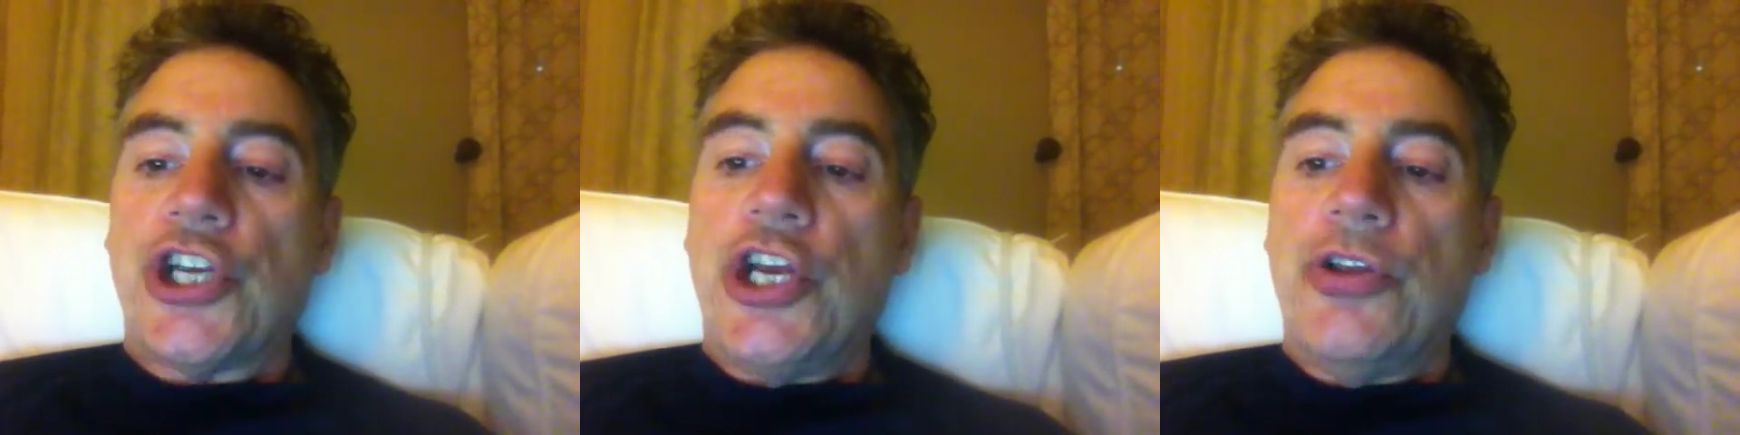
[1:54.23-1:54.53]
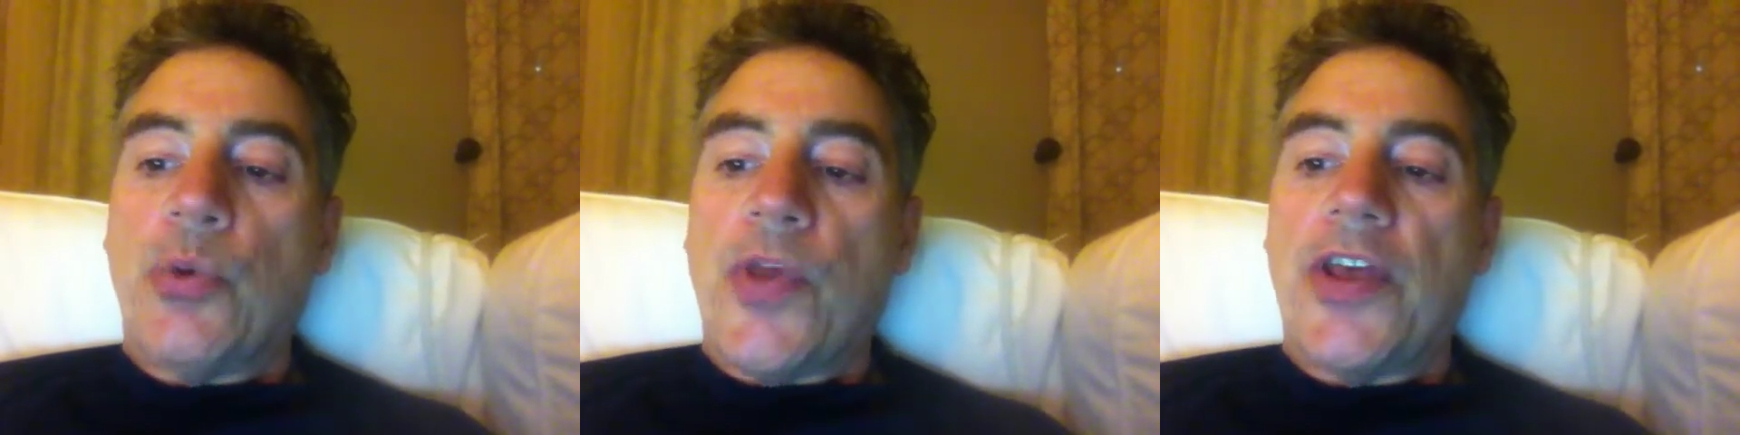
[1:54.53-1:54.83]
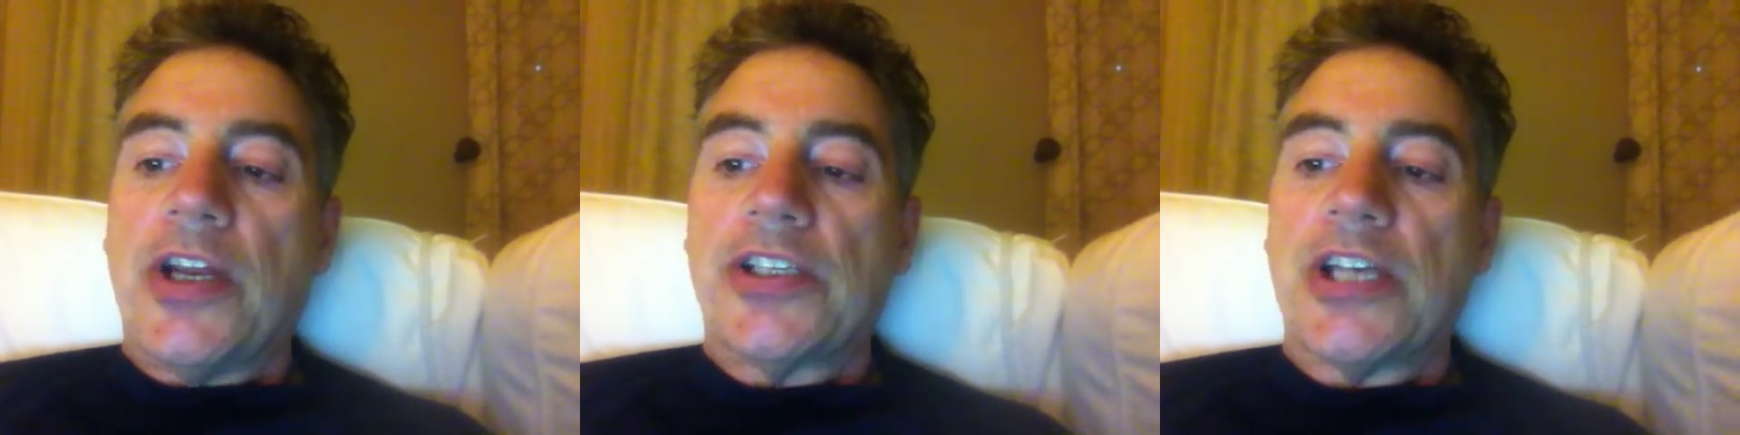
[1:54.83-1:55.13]
either
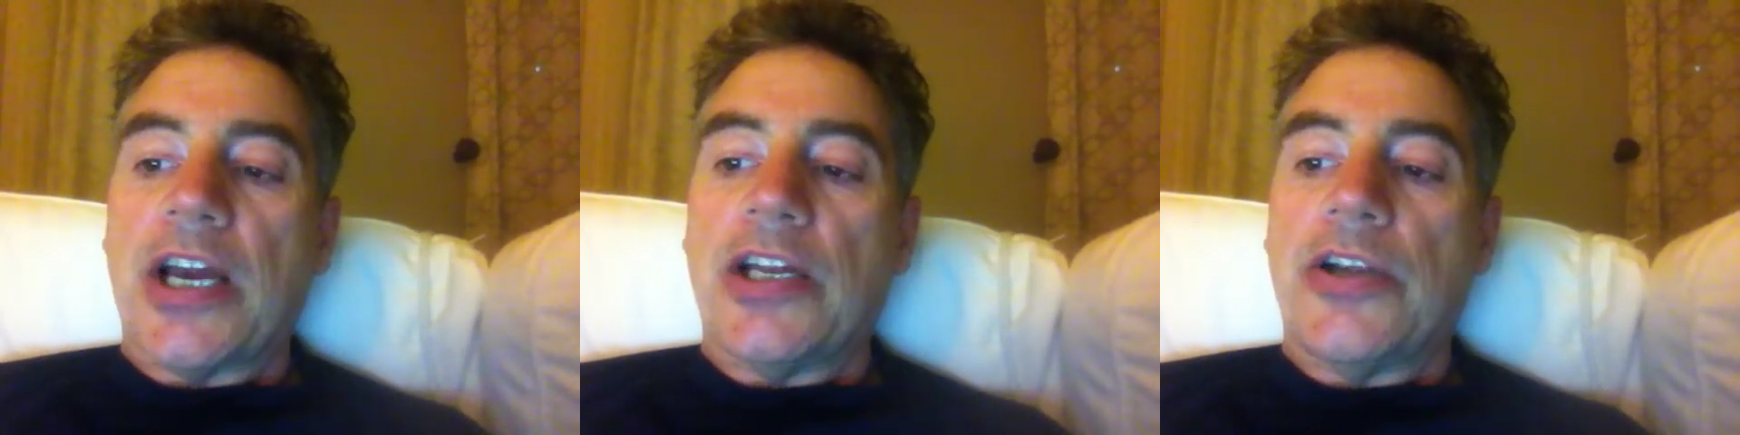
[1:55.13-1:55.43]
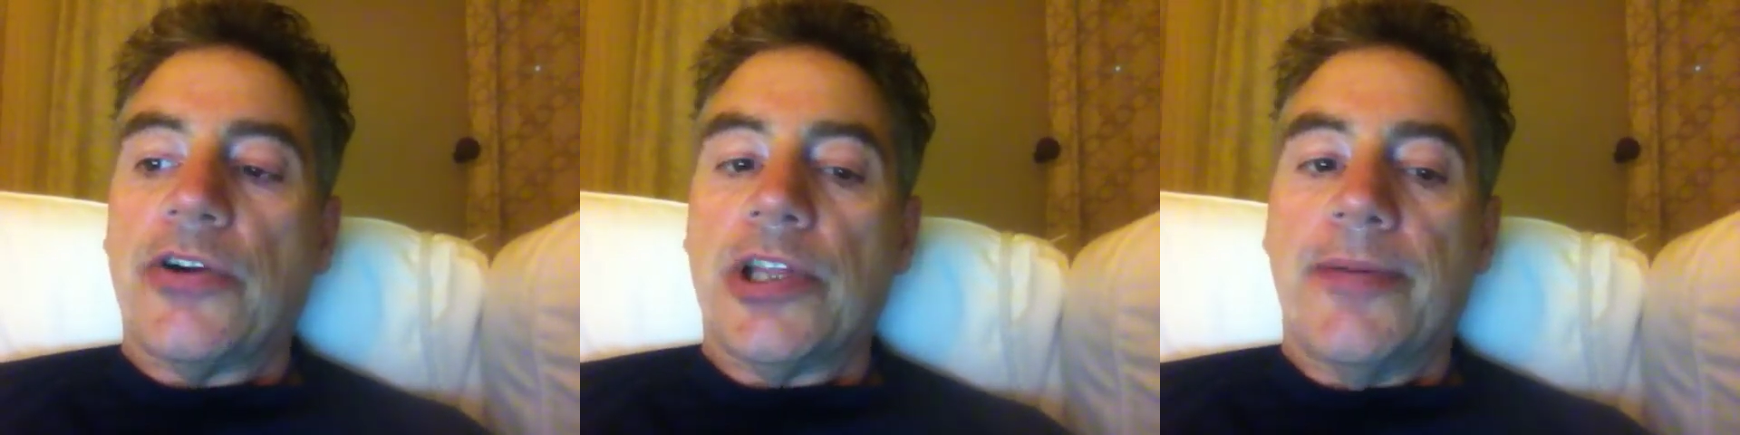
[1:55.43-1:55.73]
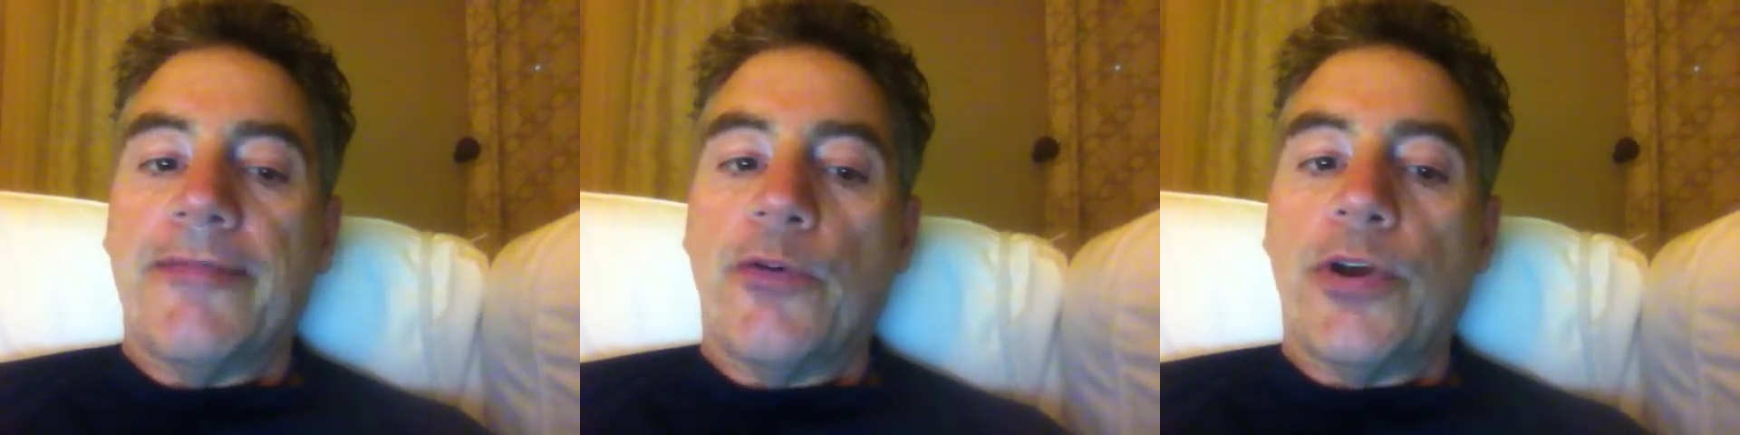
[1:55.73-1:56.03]
within a secondary
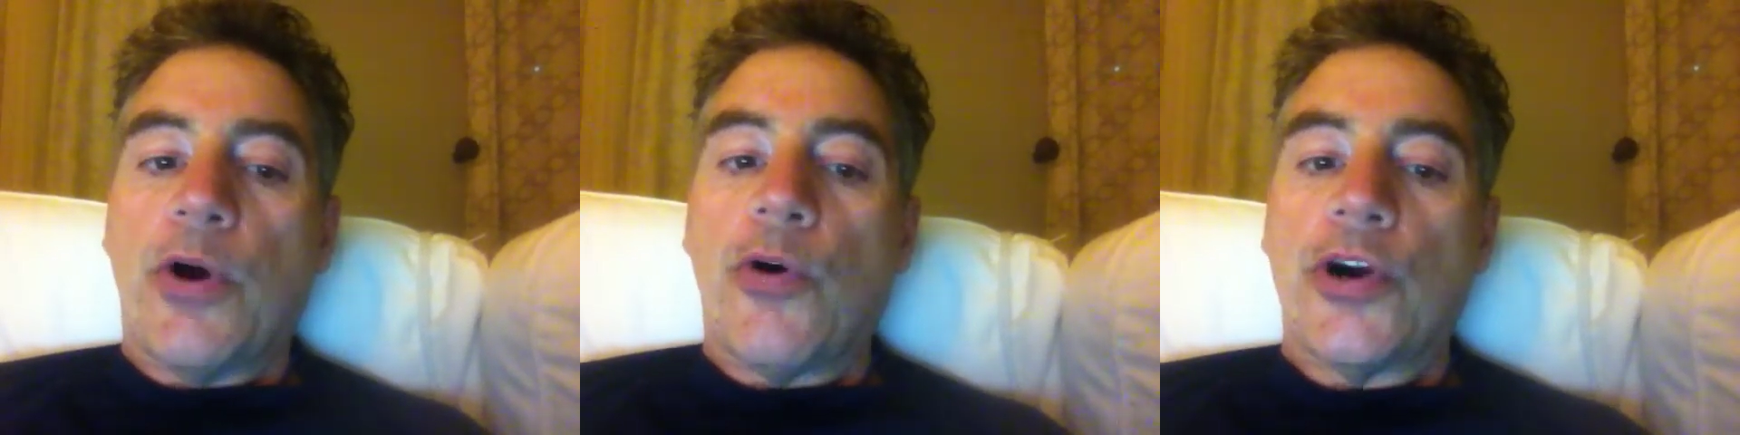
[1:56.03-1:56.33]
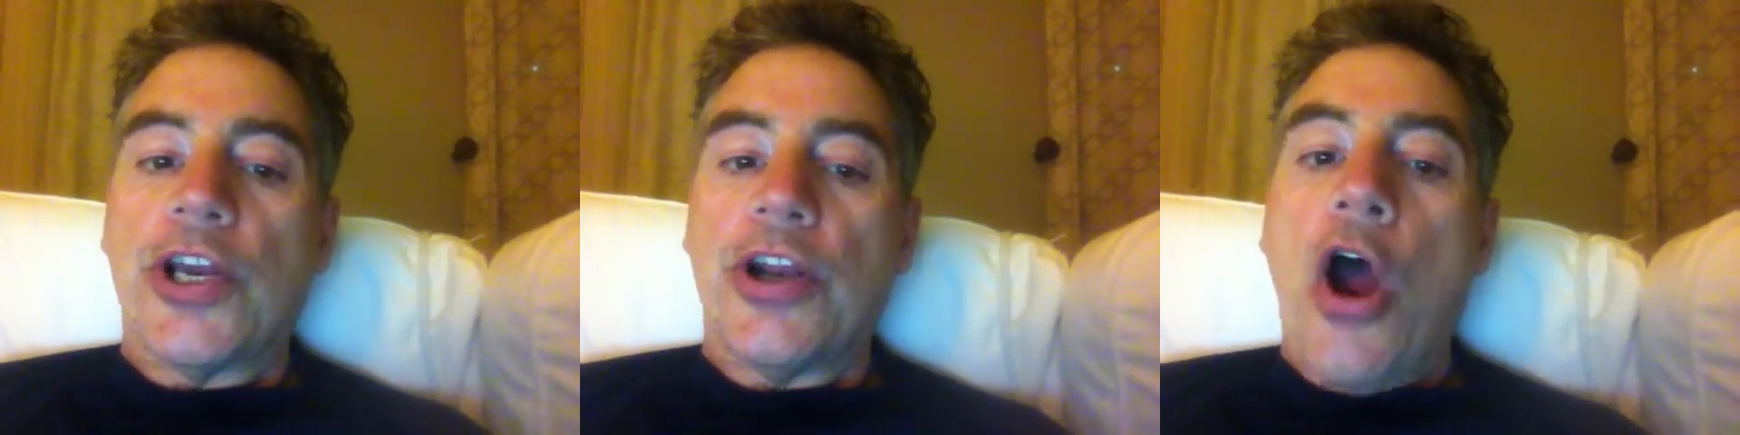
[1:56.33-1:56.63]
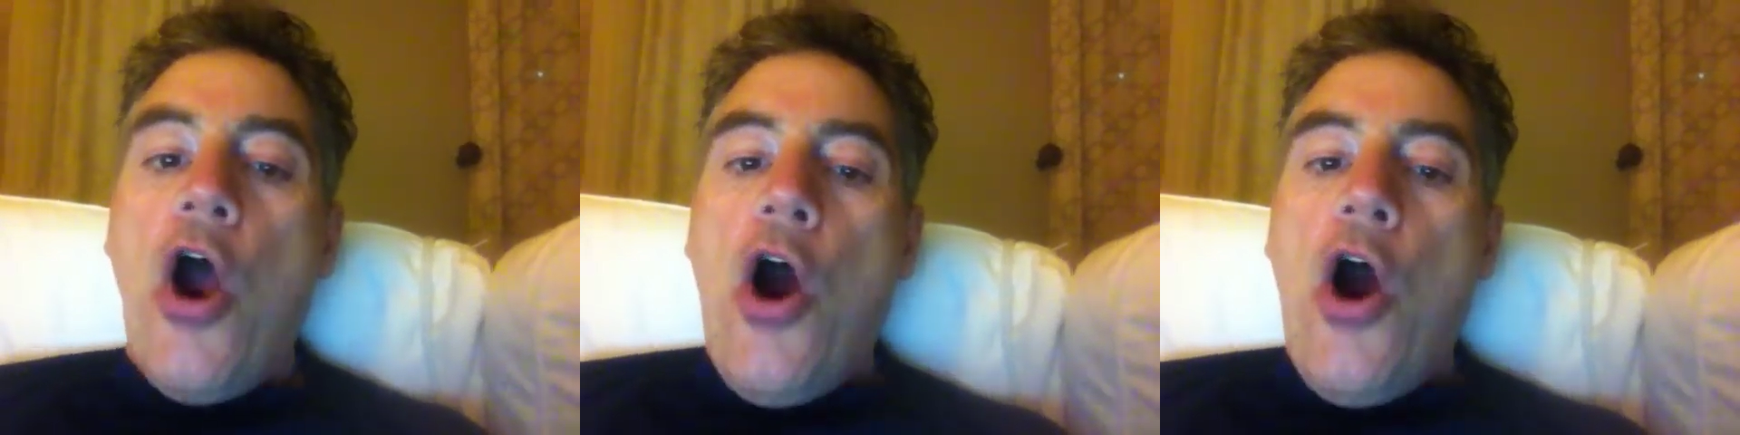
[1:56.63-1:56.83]
lymphoid organ